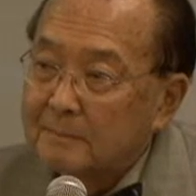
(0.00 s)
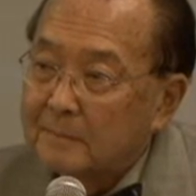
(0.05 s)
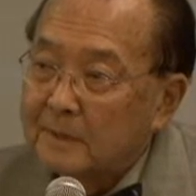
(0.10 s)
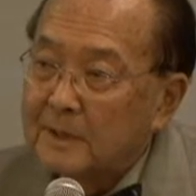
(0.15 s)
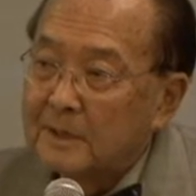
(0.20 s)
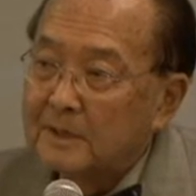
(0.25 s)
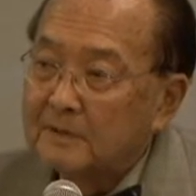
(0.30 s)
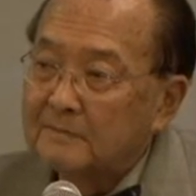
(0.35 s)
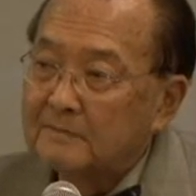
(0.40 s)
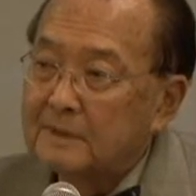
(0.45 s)

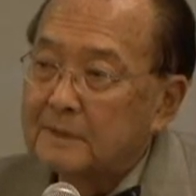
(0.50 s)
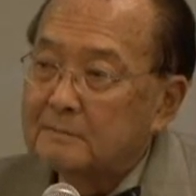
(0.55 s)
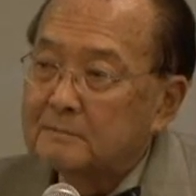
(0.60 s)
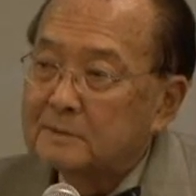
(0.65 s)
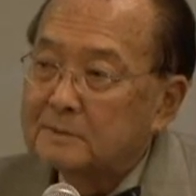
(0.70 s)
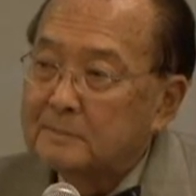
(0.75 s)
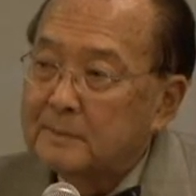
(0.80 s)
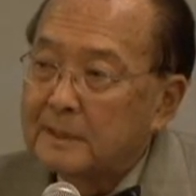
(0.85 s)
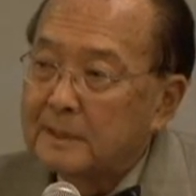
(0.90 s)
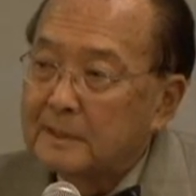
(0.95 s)
Many of
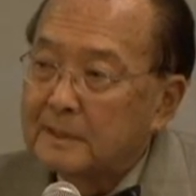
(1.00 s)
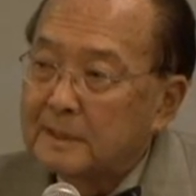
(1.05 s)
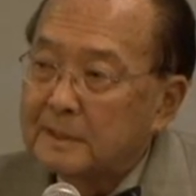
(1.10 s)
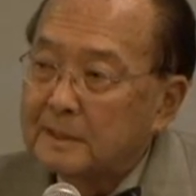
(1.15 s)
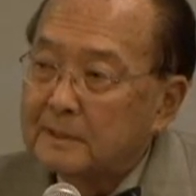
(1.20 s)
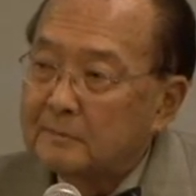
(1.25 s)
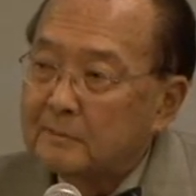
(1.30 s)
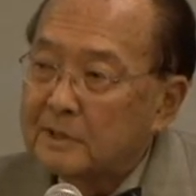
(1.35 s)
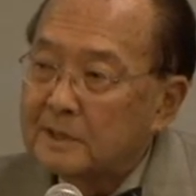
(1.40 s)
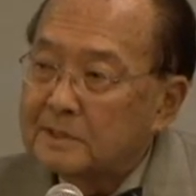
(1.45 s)
them spend
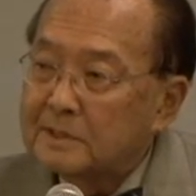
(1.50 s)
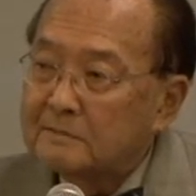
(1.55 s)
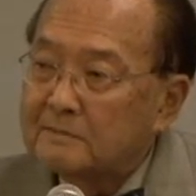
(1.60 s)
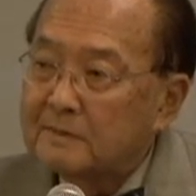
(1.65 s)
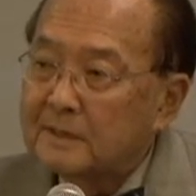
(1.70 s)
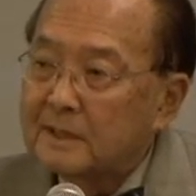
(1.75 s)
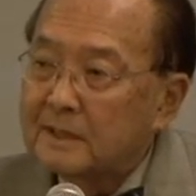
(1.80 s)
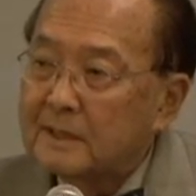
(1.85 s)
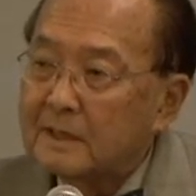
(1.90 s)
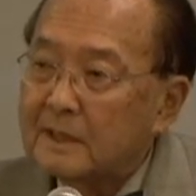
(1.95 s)
the rest
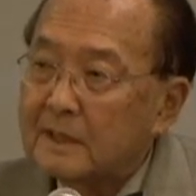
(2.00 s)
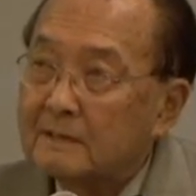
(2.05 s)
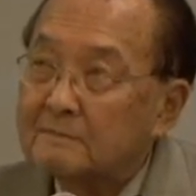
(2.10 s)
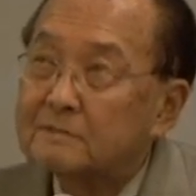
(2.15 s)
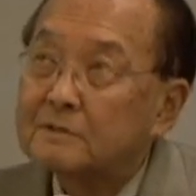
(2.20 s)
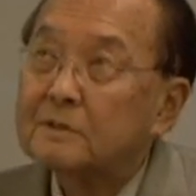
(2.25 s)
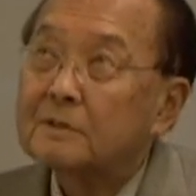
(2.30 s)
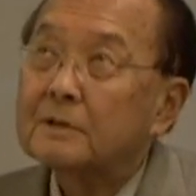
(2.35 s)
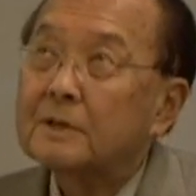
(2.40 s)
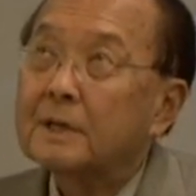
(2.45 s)
of their
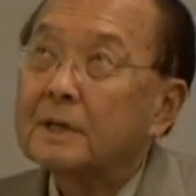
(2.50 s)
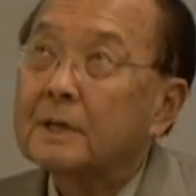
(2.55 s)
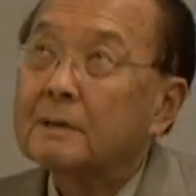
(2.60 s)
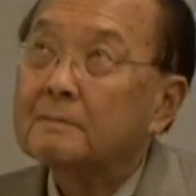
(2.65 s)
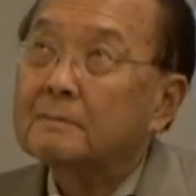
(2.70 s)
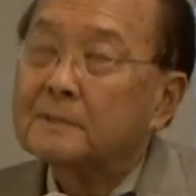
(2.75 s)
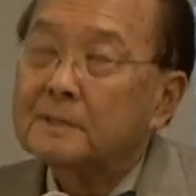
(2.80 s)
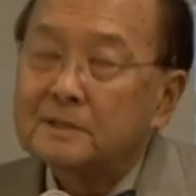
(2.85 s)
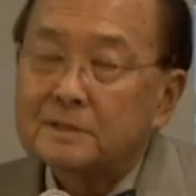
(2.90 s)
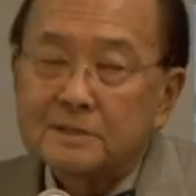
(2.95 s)
lives looking
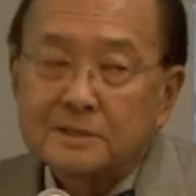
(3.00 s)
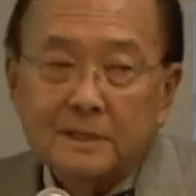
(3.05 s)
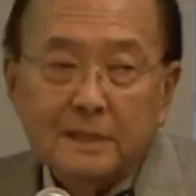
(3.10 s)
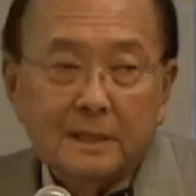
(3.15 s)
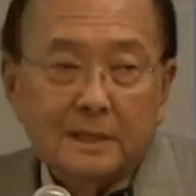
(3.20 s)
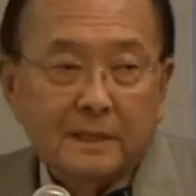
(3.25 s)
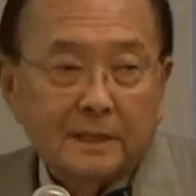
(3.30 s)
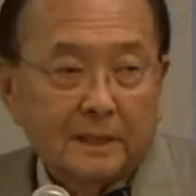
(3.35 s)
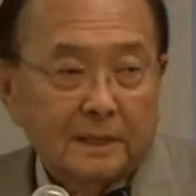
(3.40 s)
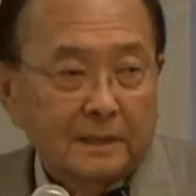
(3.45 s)
up at the
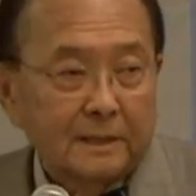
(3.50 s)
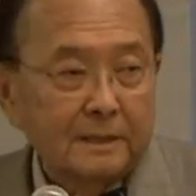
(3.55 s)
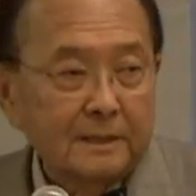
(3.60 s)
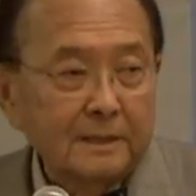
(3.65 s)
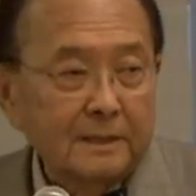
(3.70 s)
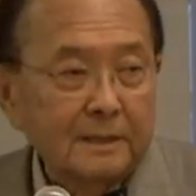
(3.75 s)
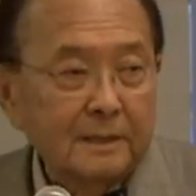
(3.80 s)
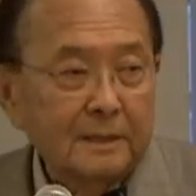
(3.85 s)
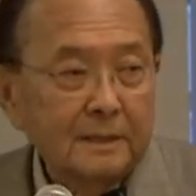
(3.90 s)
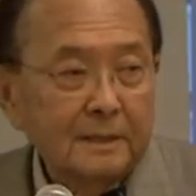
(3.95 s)
ceiling,
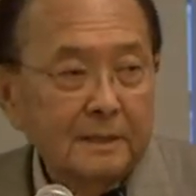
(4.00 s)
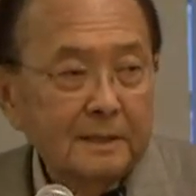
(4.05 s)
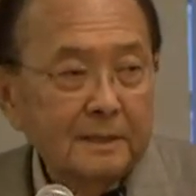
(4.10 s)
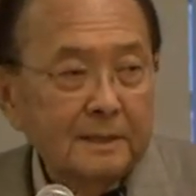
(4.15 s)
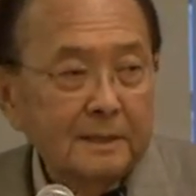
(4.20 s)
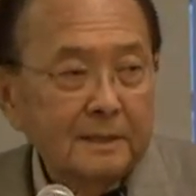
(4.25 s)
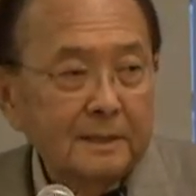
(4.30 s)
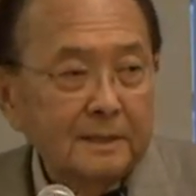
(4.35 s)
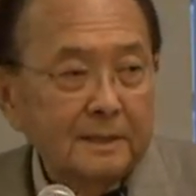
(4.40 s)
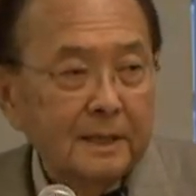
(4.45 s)

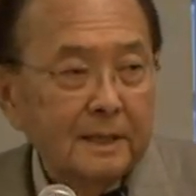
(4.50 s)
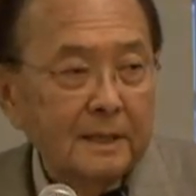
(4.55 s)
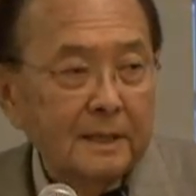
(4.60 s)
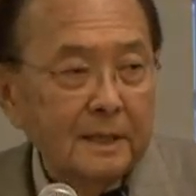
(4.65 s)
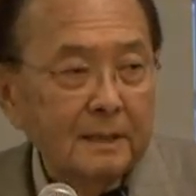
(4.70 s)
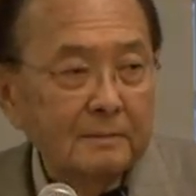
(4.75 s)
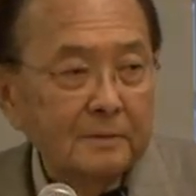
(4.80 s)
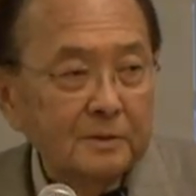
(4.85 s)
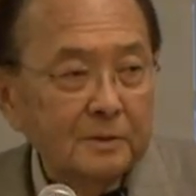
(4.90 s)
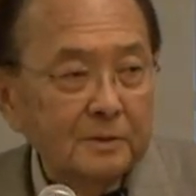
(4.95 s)
not
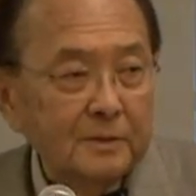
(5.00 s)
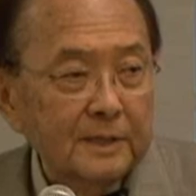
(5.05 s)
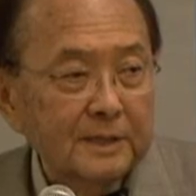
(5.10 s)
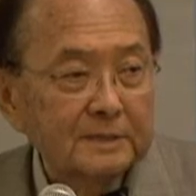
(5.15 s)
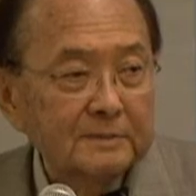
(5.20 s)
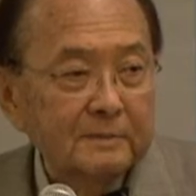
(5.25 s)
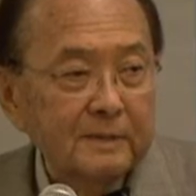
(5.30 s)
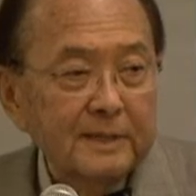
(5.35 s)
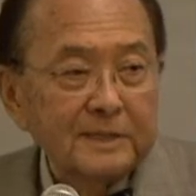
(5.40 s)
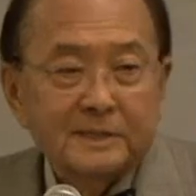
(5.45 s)
able to
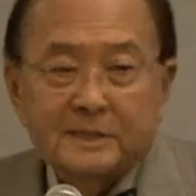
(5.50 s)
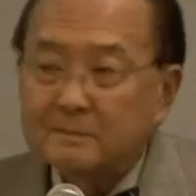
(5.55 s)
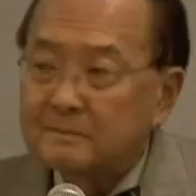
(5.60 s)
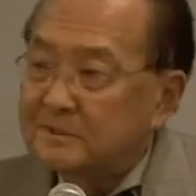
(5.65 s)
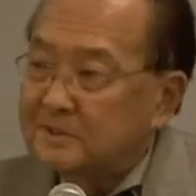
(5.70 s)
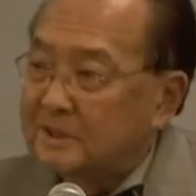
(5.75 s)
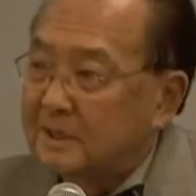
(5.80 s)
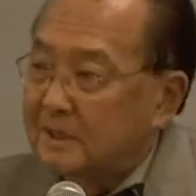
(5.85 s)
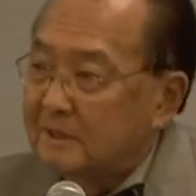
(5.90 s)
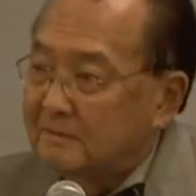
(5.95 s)
express
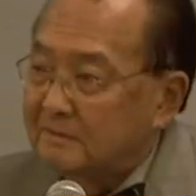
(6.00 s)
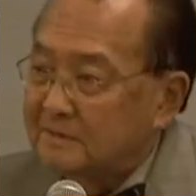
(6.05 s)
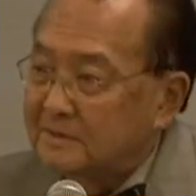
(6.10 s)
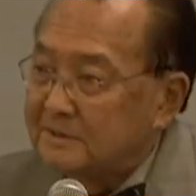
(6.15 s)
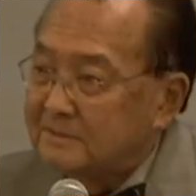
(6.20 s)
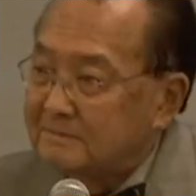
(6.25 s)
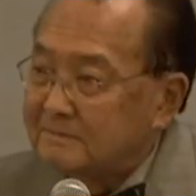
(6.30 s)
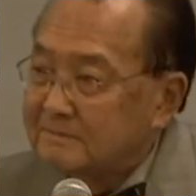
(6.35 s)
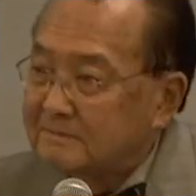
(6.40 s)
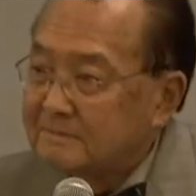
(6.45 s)

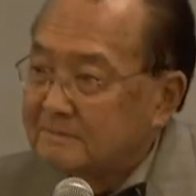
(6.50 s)
themselves.